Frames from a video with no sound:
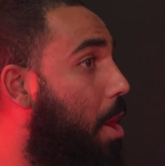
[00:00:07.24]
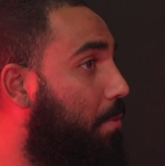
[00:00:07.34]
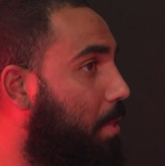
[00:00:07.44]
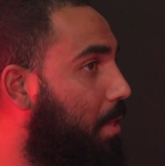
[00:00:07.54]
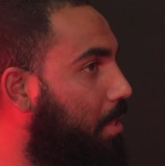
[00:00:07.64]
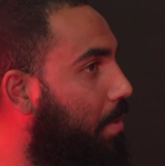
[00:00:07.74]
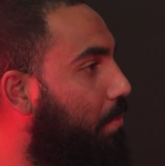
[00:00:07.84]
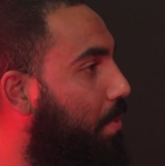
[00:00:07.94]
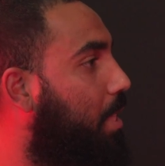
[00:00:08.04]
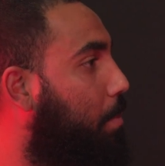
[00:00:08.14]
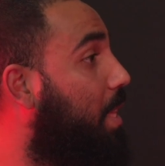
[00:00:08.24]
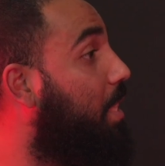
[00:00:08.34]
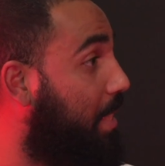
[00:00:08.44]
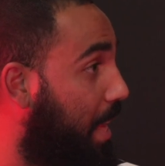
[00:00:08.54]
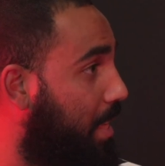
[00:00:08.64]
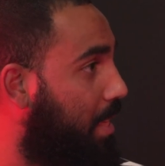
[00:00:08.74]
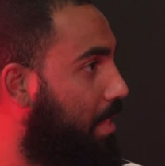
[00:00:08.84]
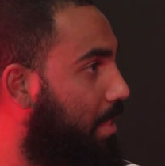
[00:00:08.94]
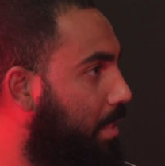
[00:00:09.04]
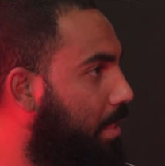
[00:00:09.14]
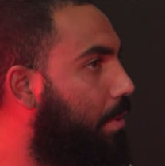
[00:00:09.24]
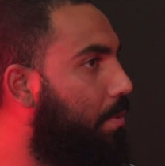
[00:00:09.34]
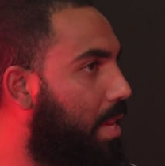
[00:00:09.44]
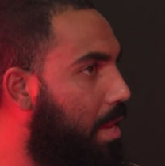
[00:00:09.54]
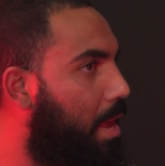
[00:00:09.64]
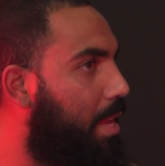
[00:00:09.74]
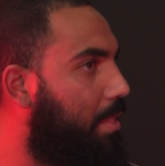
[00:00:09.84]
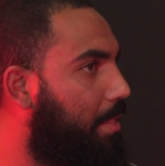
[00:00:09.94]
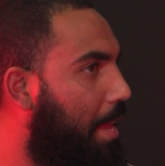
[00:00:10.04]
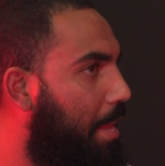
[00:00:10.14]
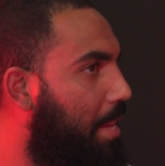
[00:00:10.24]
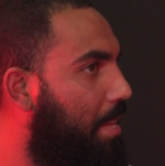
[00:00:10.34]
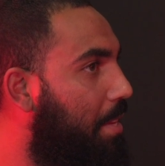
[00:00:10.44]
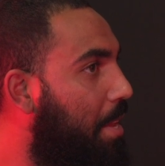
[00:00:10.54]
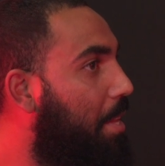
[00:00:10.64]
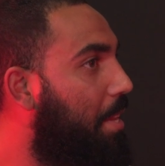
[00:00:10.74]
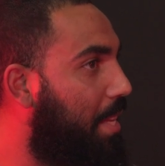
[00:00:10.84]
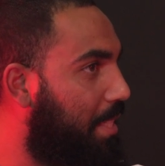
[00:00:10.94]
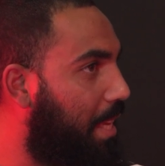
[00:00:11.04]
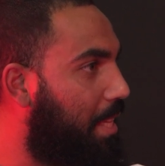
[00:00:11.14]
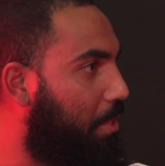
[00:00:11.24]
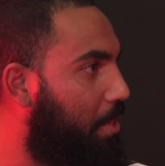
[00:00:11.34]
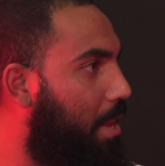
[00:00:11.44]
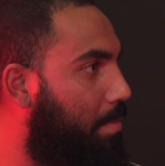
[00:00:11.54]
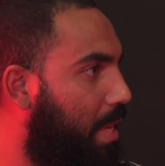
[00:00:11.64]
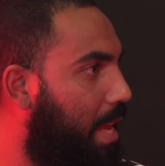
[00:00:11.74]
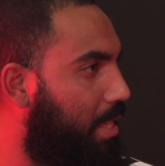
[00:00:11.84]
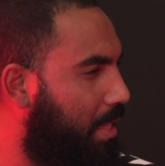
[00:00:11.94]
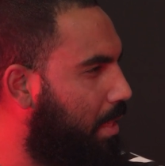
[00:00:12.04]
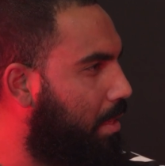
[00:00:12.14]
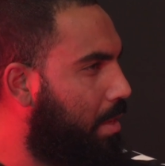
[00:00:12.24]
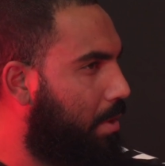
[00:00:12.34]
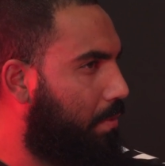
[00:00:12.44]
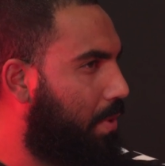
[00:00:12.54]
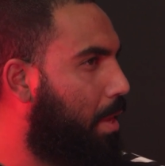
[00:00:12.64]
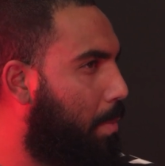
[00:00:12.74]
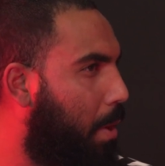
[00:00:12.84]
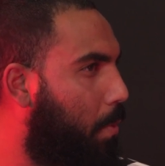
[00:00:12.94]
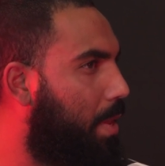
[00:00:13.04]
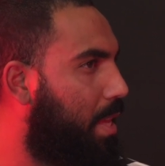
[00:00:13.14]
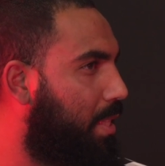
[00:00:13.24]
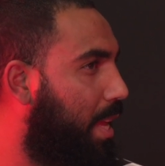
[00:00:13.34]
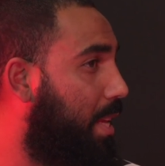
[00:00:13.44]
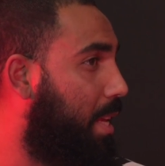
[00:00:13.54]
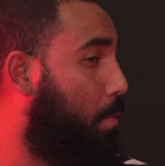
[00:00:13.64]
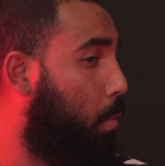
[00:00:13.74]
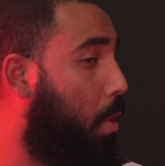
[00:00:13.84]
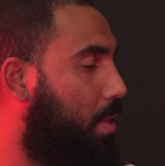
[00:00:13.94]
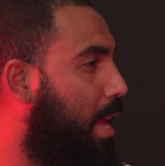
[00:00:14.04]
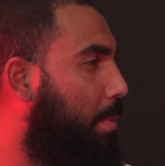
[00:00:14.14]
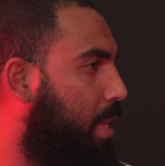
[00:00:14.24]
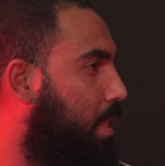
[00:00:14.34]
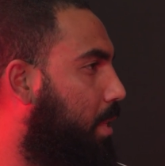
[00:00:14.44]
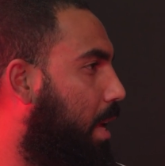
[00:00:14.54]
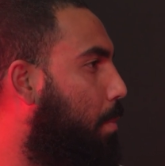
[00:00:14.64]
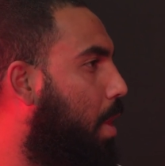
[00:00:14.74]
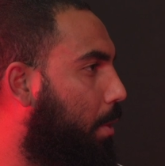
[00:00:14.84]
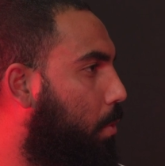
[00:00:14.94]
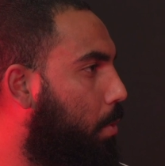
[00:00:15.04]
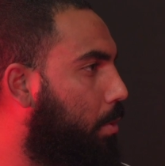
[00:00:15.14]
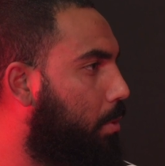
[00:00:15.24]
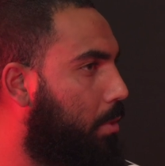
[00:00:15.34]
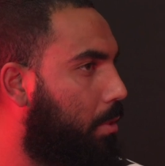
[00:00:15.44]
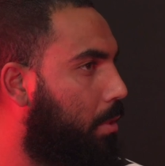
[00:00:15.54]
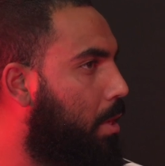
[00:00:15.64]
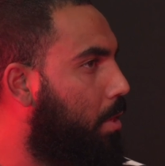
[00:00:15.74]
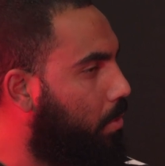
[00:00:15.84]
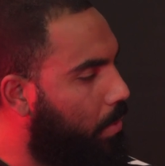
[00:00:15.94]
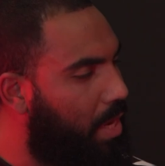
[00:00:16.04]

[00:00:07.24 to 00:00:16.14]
After something's been said, they realise and then they take the time to actually think about what they're saying and what damage it might cause to